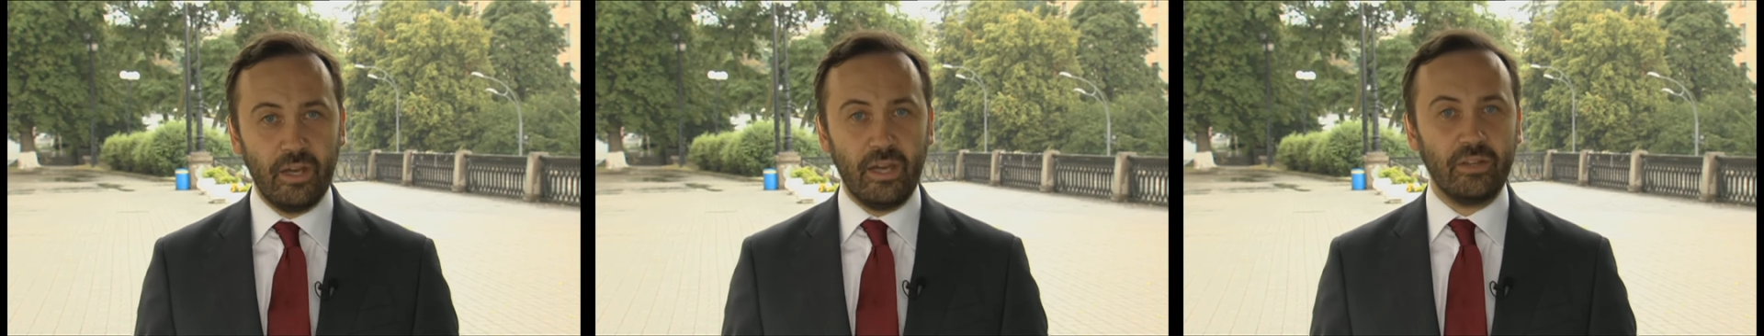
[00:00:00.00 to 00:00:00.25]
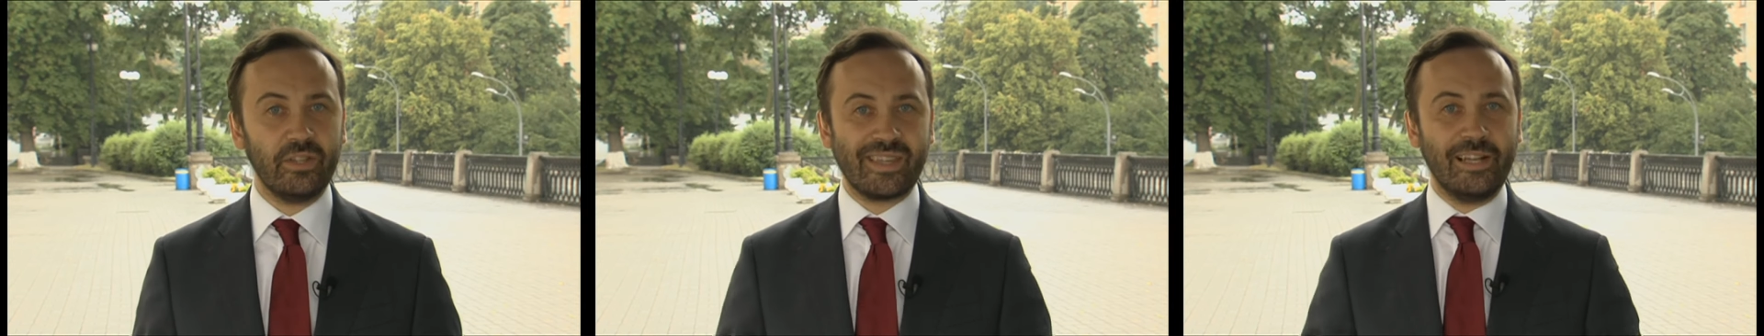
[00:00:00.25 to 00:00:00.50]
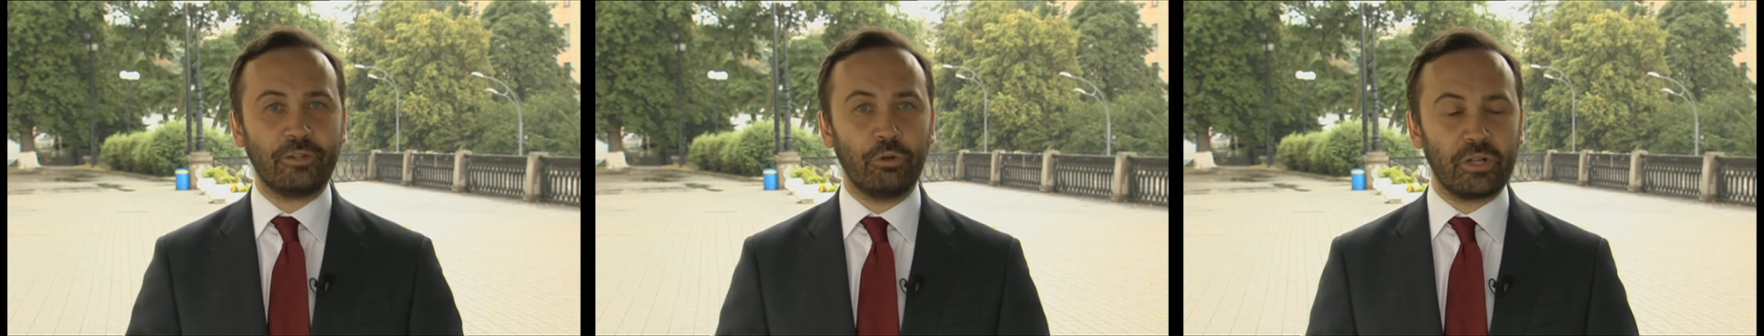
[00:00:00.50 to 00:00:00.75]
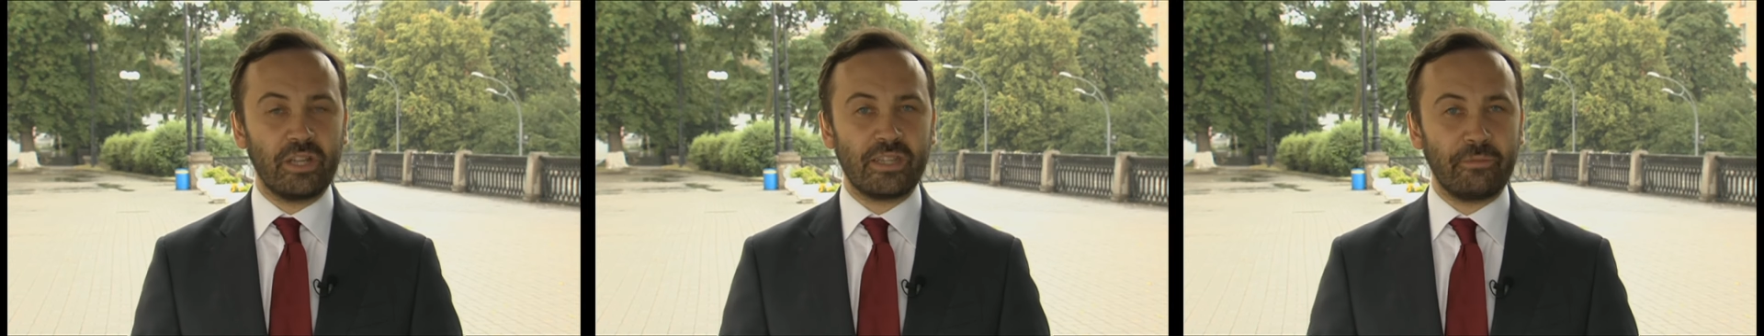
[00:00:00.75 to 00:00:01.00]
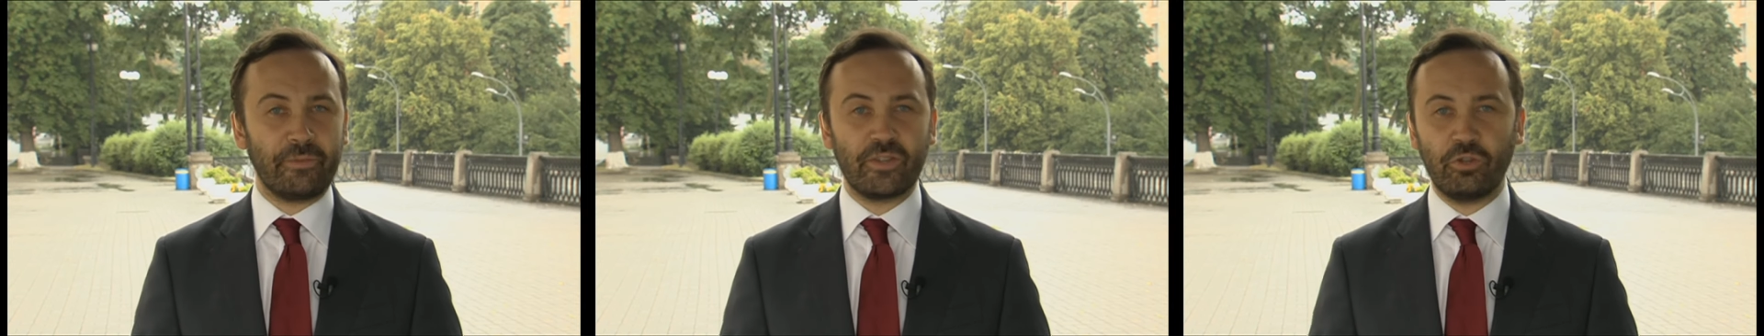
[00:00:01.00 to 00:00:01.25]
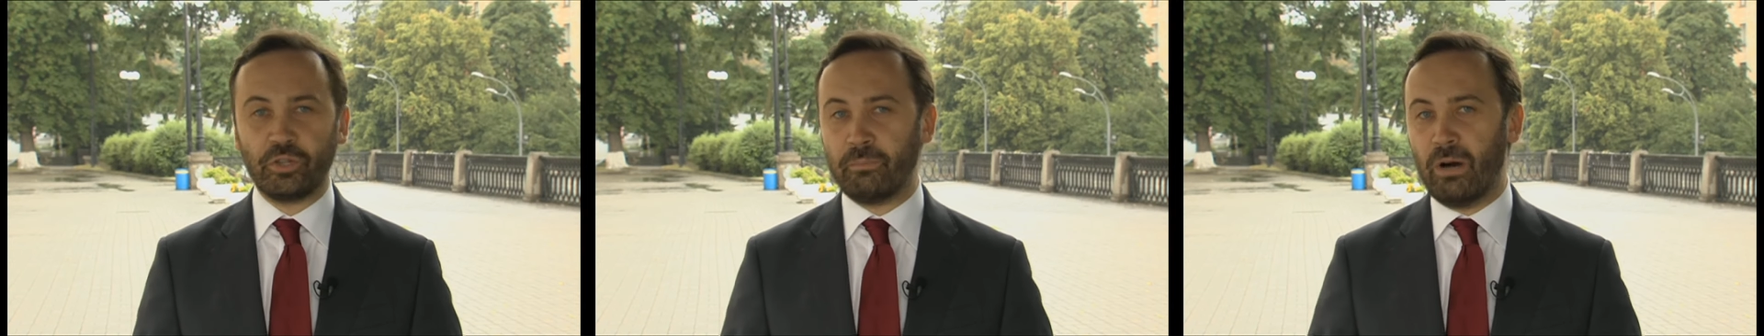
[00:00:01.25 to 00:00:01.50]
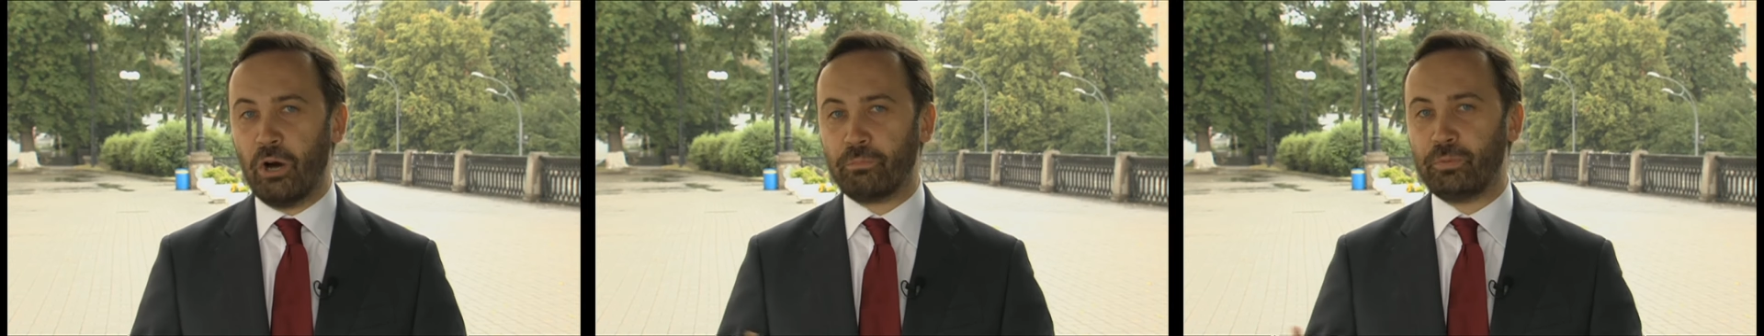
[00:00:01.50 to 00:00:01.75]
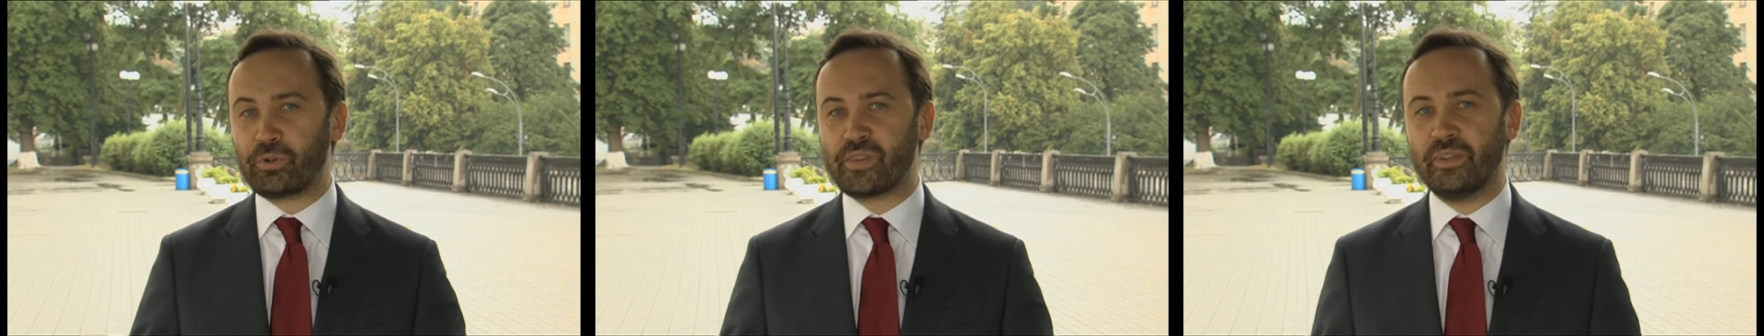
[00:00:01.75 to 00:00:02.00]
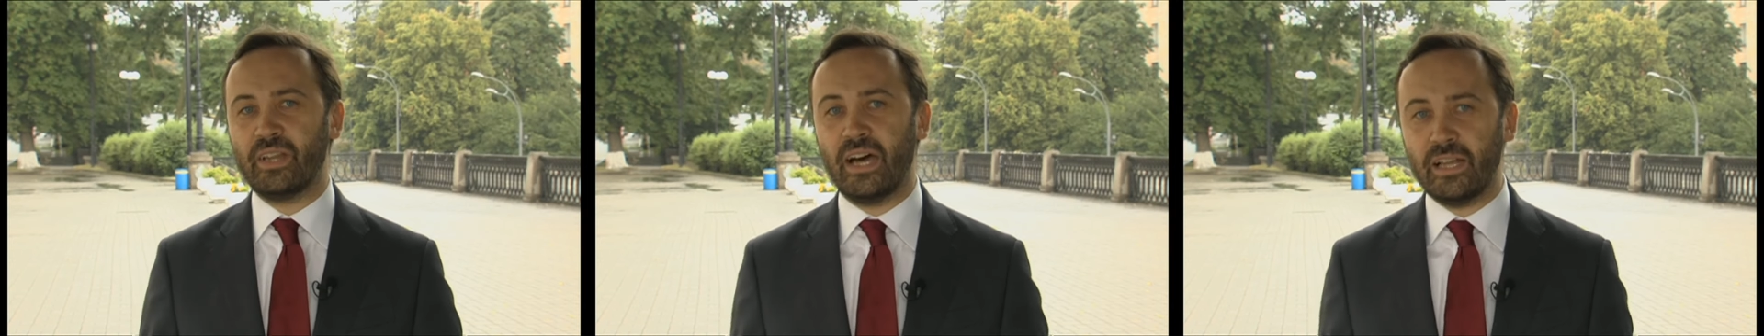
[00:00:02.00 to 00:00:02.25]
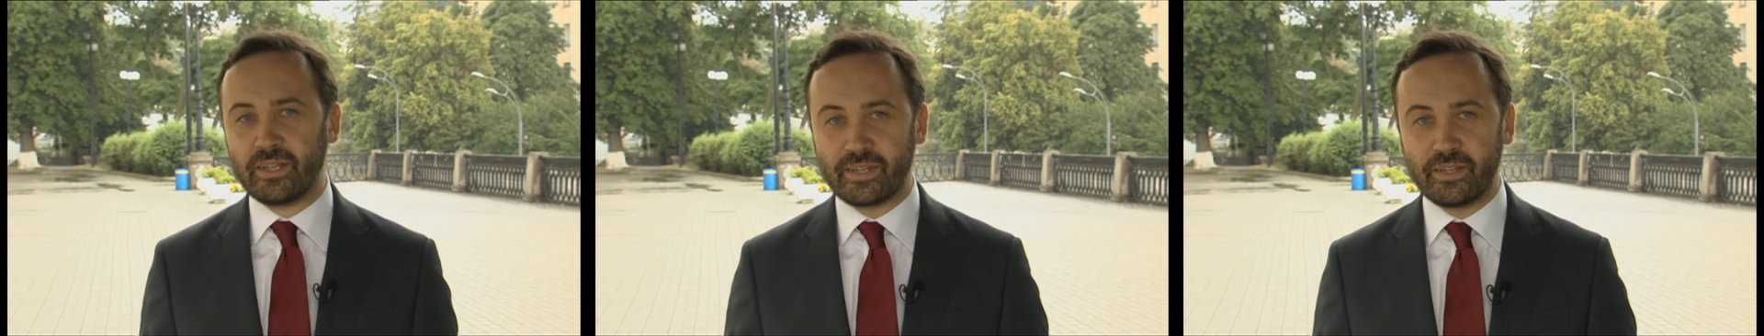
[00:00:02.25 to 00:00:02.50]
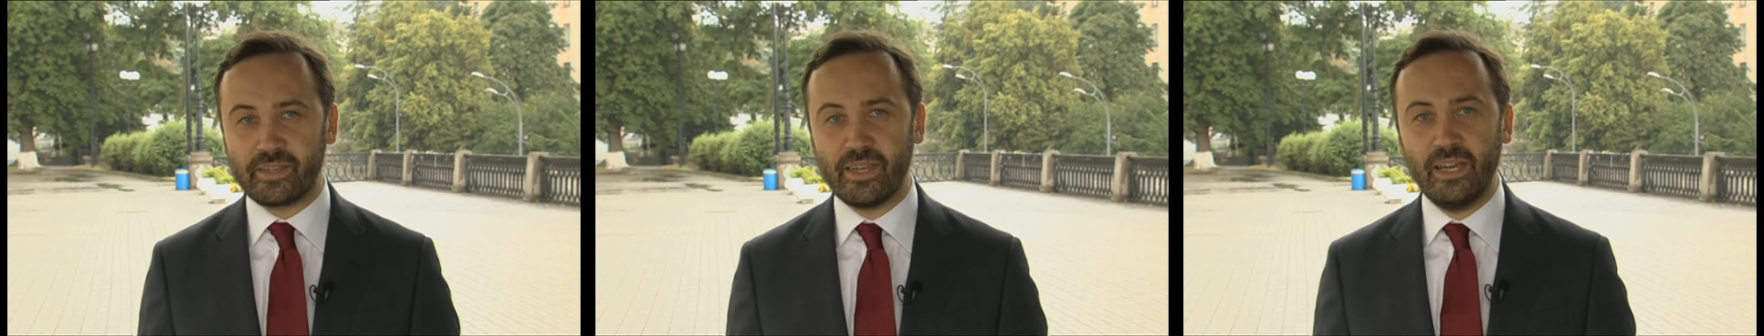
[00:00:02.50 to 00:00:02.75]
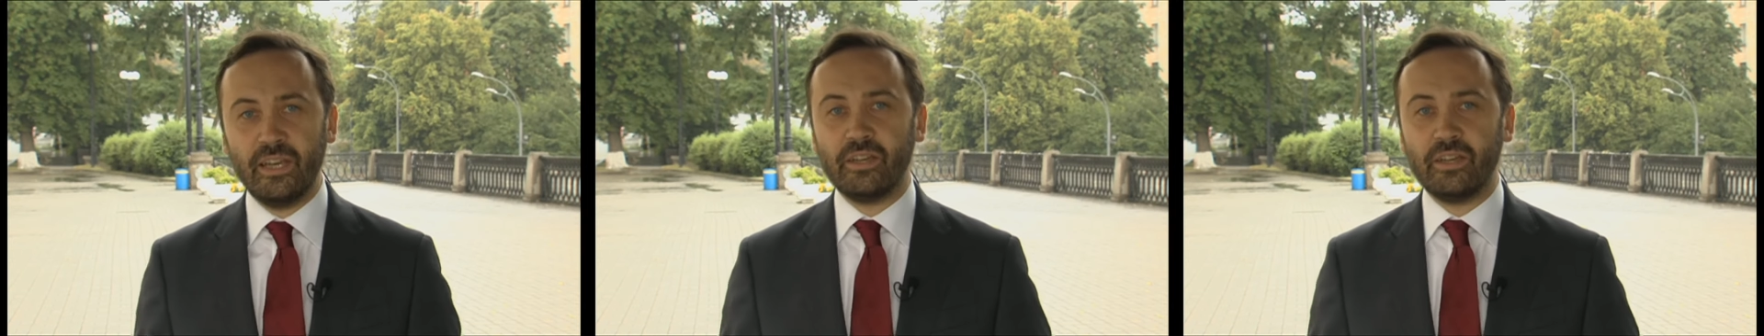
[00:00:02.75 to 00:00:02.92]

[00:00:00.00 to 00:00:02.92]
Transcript: and this alternative is not about personalities,